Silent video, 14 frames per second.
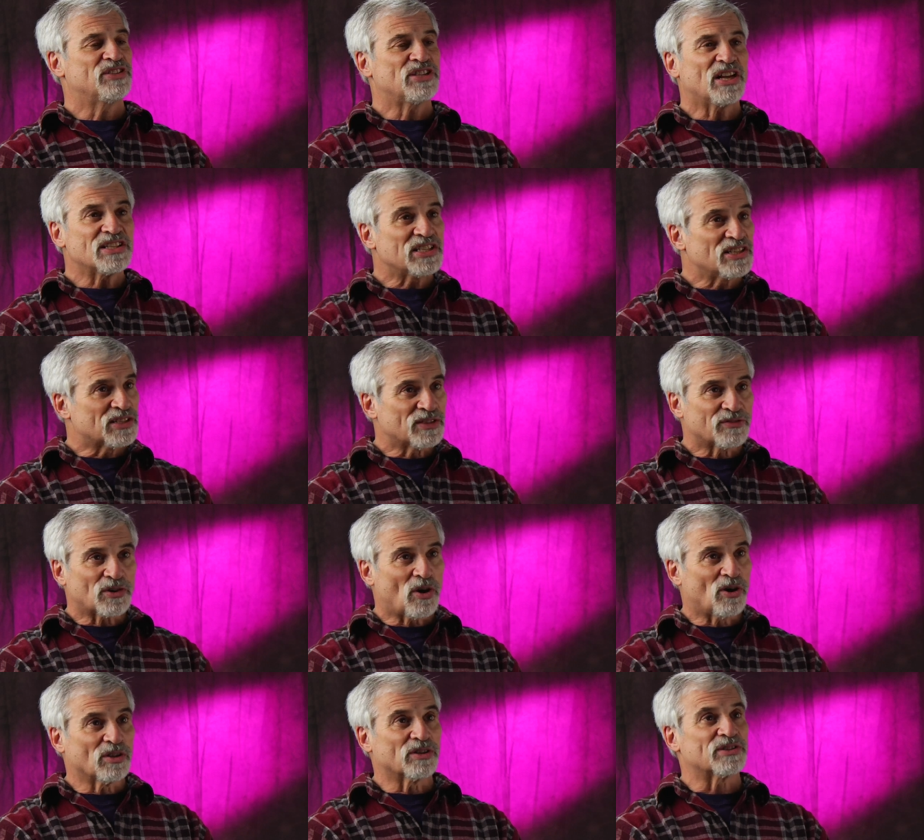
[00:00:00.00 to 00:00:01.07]
Dozens of
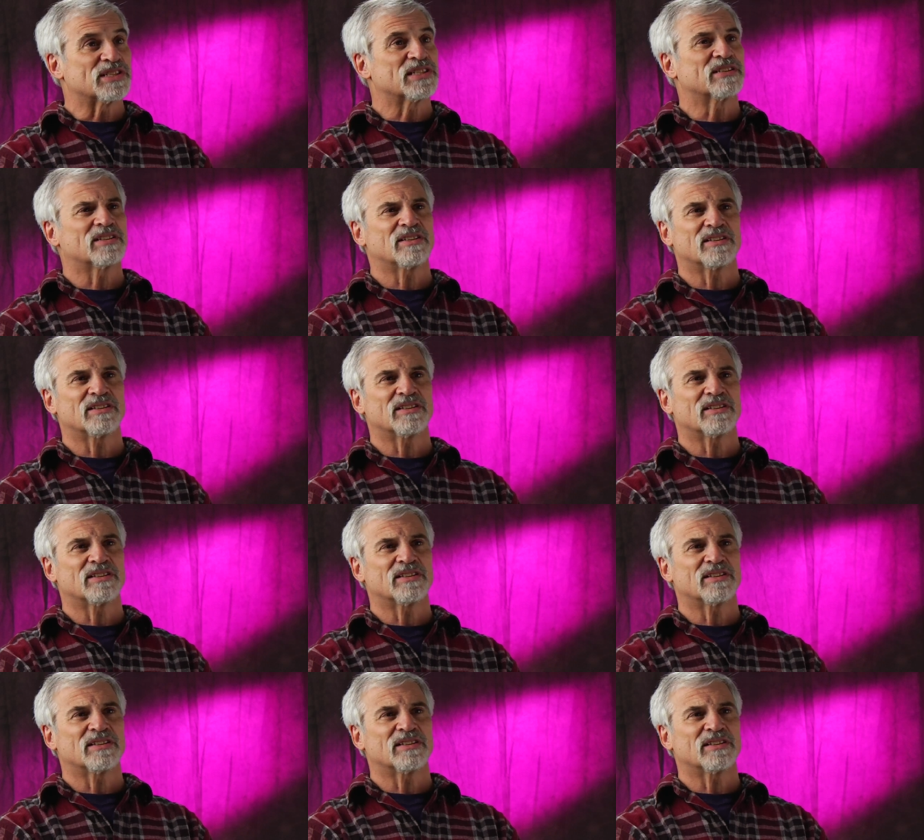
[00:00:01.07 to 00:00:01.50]
callers,